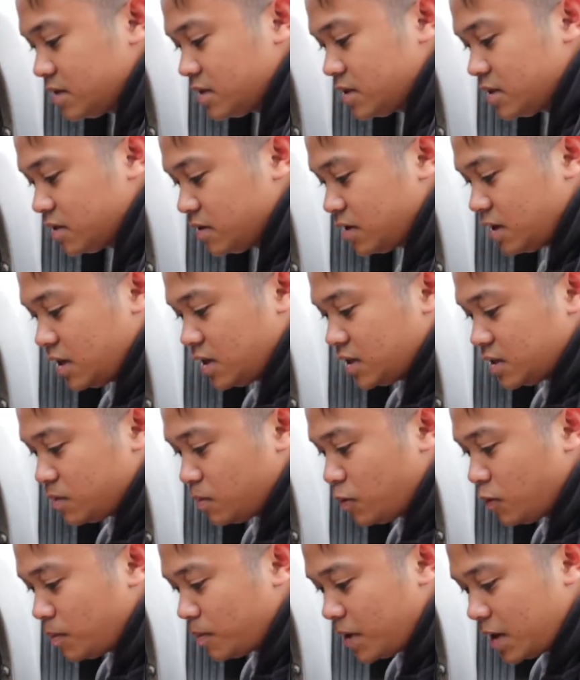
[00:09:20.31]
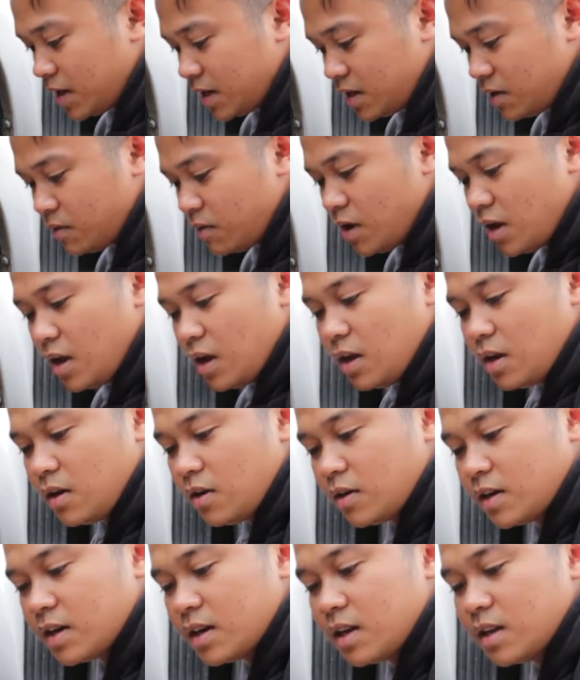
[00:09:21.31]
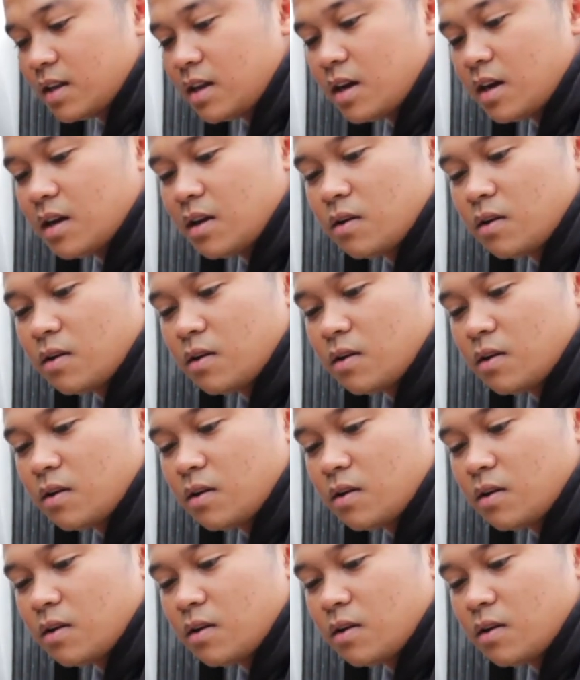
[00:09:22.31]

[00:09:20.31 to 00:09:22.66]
So that is one pad out. Looking at that,